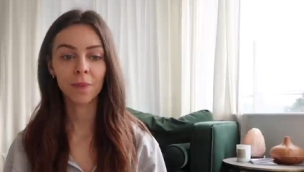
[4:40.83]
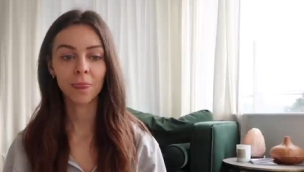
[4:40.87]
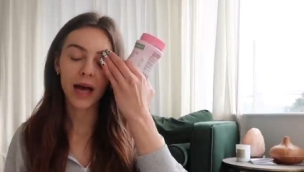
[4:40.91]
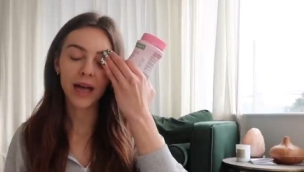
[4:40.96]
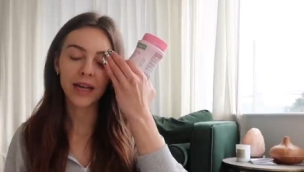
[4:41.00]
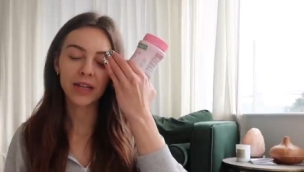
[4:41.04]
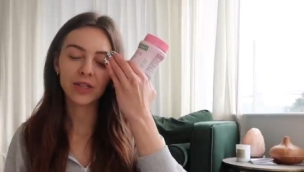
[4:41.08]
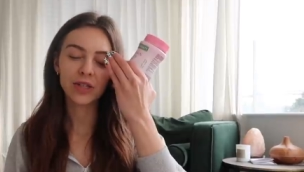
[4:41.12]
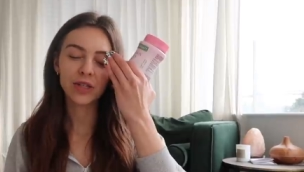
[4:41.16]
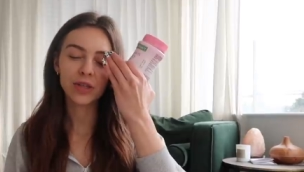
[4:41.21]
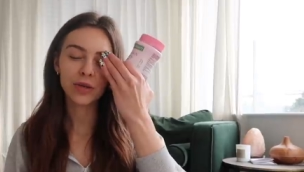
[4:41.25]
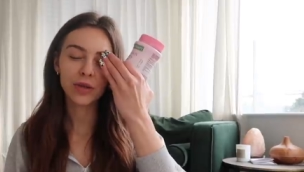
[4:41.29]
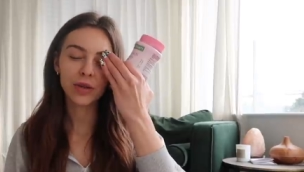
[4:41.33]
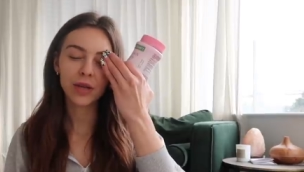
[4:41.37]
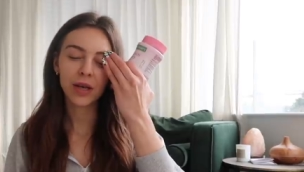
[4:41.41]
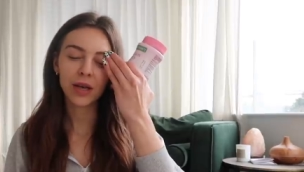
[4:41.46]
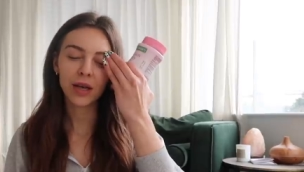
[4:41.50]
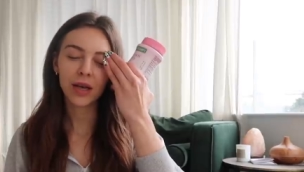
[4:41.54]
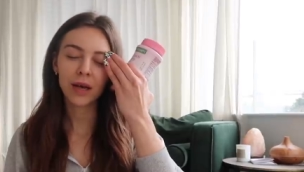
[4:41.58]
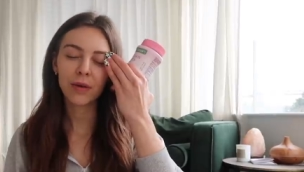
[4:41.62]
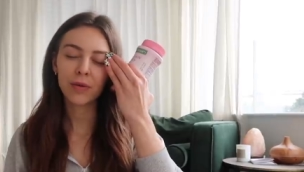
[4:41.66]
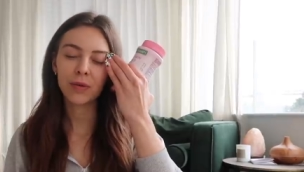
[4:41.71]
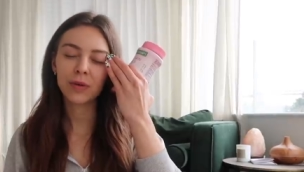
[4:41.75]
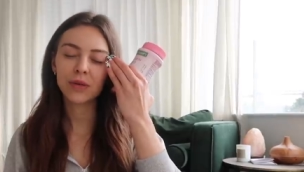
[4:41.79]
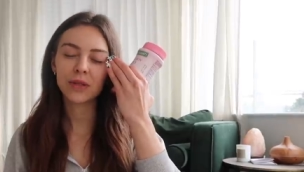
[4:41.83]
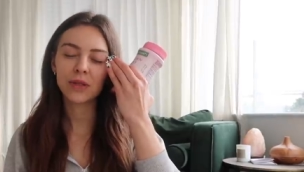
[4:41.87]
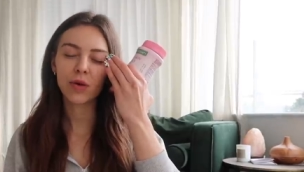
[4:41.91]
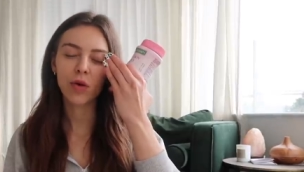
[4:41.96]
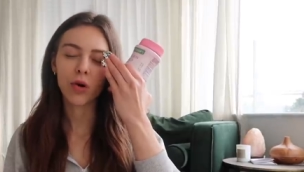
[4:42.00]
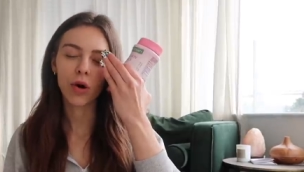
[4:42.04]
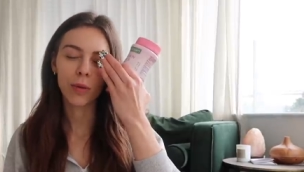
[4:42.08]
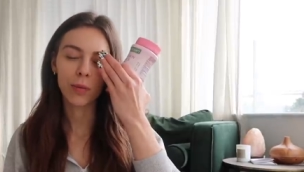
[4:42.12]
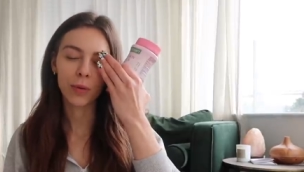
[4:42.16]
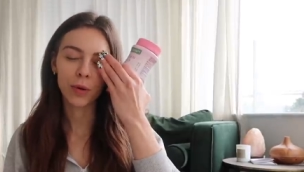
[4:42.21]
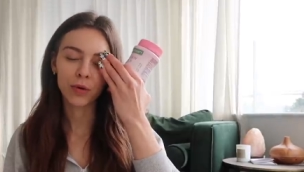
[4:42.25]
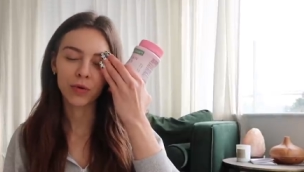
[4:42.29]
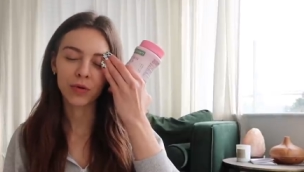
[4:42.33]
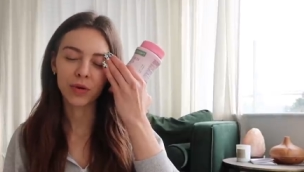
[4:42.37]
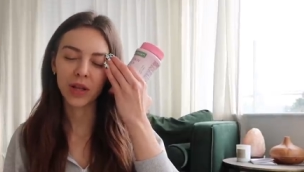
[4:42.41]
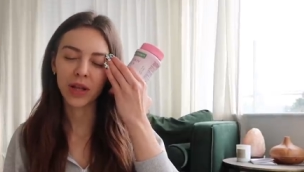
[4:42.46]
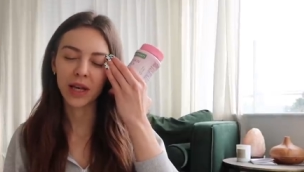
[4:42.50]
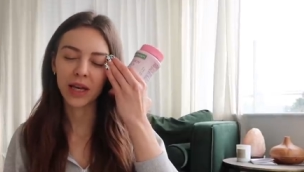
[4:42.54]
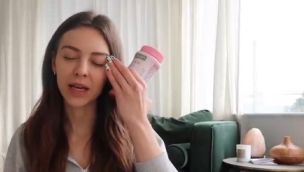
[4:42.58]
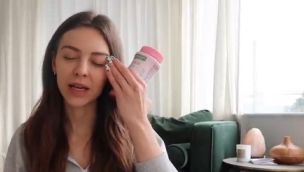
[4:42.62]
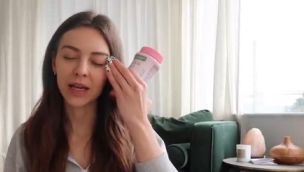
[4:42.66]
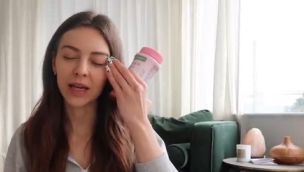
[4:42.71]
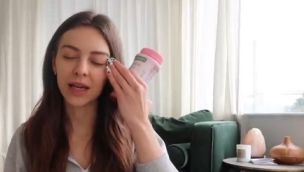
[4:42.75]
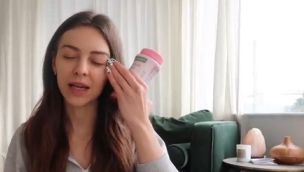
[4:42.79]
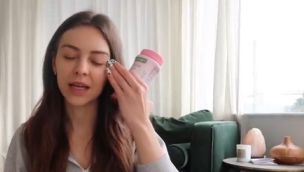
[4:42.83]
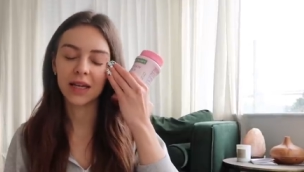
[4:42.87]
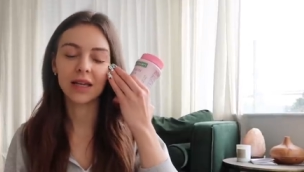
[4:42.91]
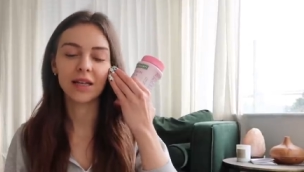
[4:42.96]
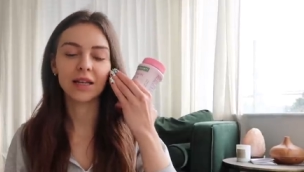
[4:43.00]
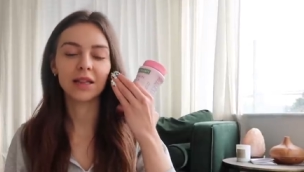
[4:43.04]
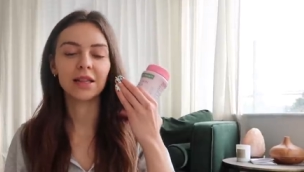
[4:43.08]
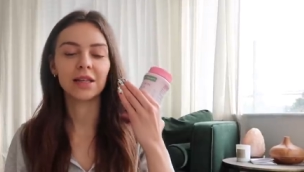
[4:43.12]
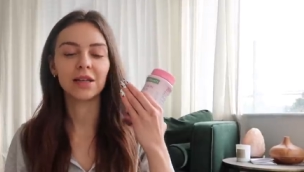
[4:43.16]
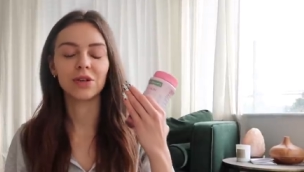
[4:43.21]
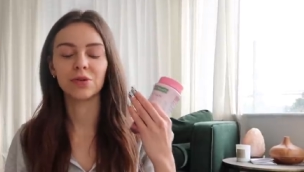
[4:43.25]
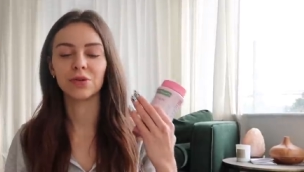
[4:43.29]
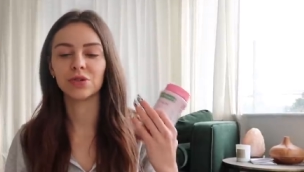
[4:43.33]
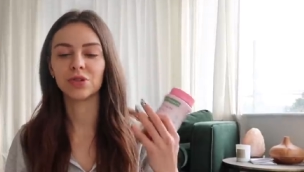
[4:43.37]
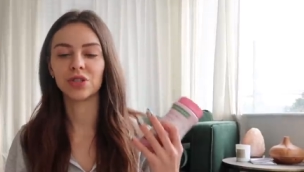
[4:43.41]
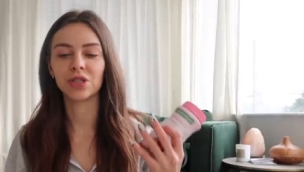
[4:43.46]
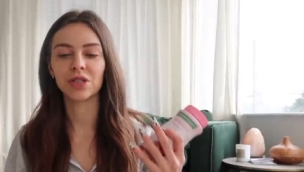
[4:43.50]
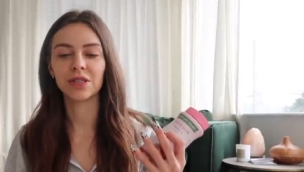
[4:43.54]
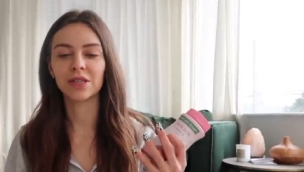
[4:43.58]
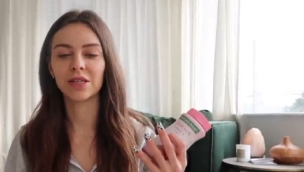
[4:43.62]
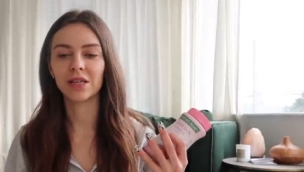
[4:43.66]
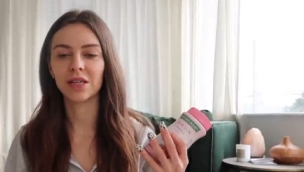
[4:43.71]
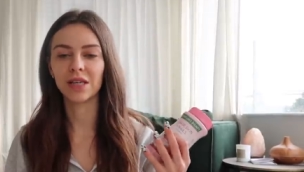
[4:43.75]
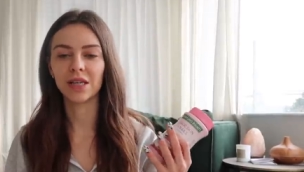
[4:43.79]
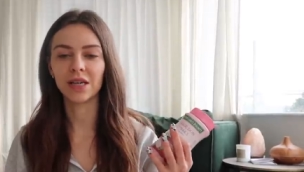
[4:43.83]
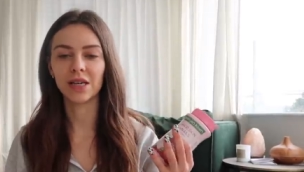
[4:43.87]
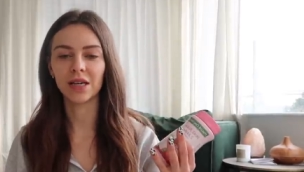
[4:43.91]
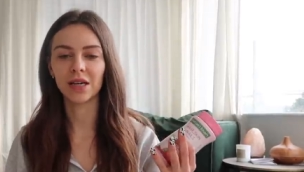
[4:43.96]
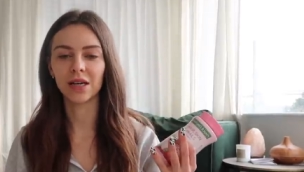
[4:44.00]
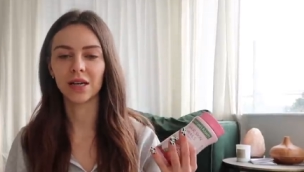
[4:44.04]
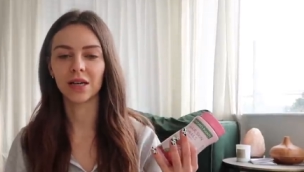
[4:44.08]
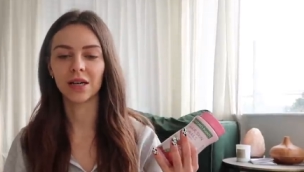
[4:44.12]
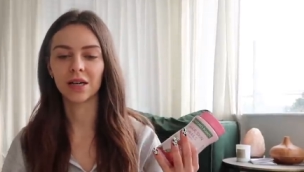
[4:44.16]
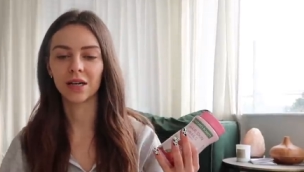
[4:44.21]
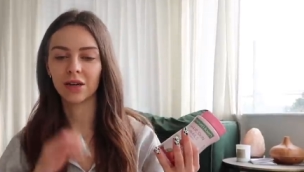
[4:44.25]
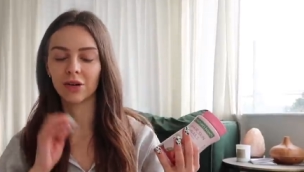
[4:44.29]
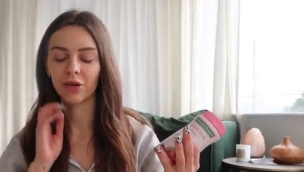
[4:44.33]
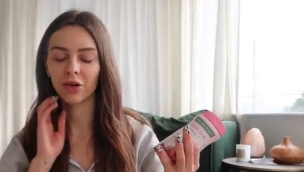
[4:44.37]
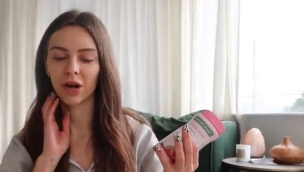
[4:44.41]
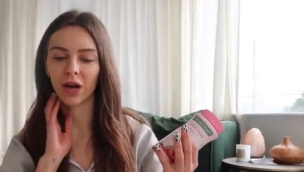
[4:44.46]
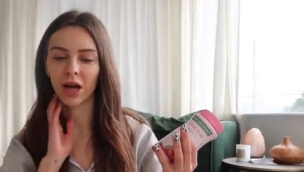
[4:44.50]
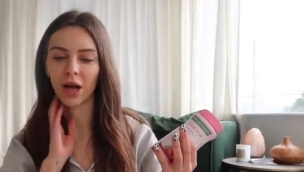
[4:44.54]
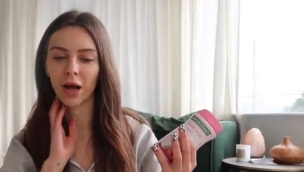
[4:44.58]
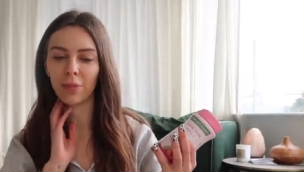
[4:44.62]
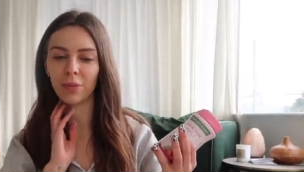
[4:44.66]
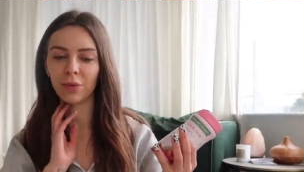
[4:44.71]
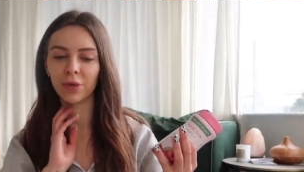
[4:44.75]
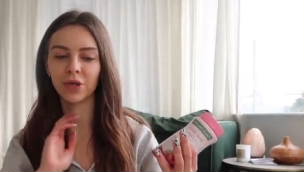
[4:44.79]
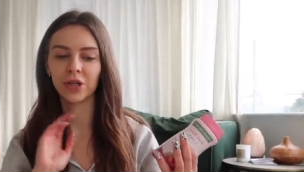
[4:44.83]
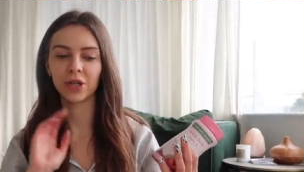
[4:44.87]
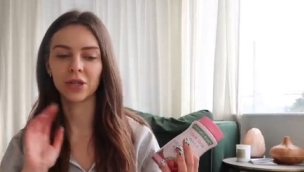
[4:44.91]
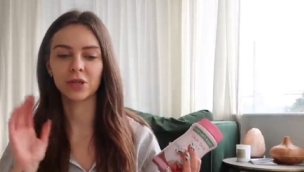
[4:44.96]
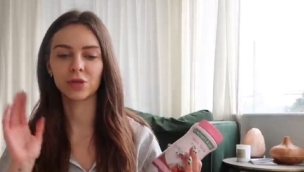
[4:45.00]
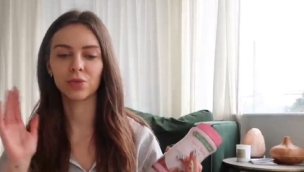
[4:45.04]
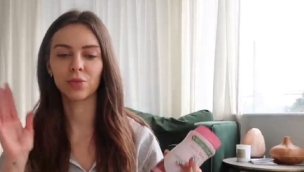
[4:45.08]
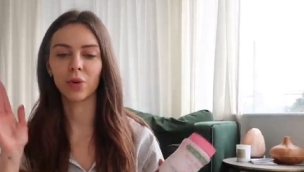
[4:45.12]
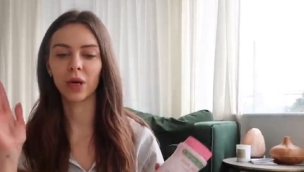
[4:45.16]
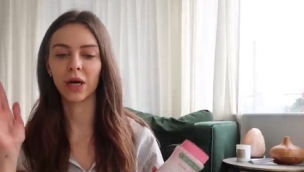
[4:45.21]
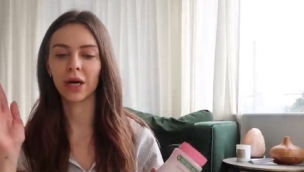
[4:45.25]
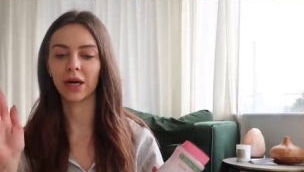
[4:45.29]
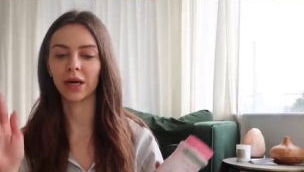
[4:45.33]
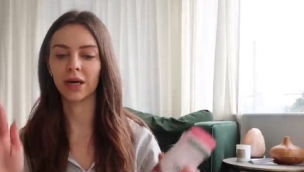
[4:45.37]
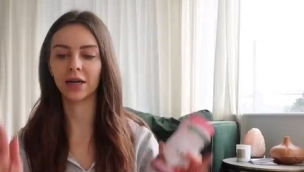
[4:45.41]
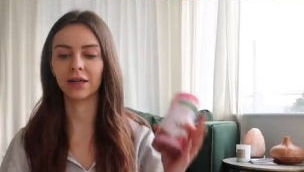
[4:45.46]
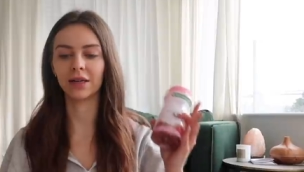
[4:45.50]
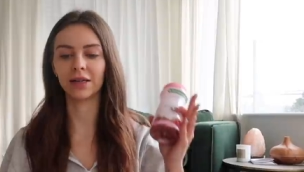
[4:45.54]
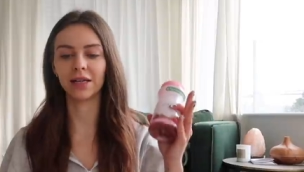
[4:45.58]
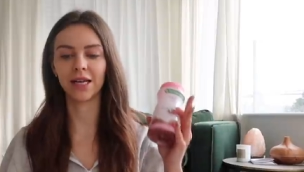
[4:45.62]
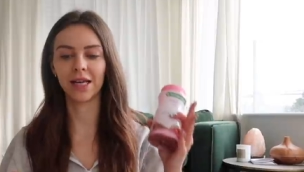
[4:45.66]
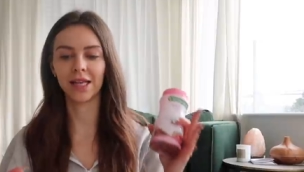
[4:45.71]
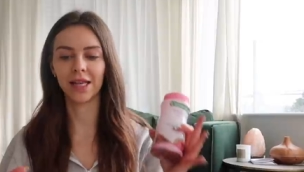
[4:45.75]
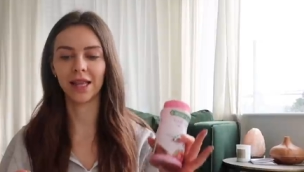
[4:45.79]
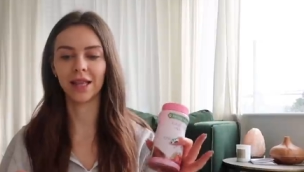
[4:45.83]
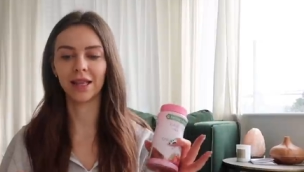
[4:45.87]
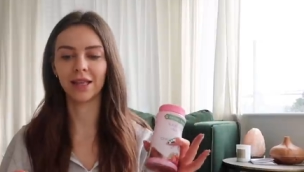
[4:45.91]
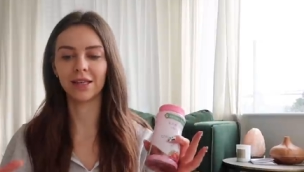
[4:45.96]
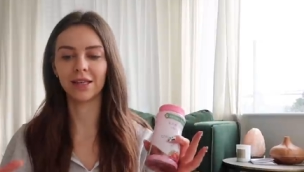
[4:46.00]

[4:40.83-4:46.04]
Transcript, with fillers: I do think it was hormone related. There was just a year or a couple years where it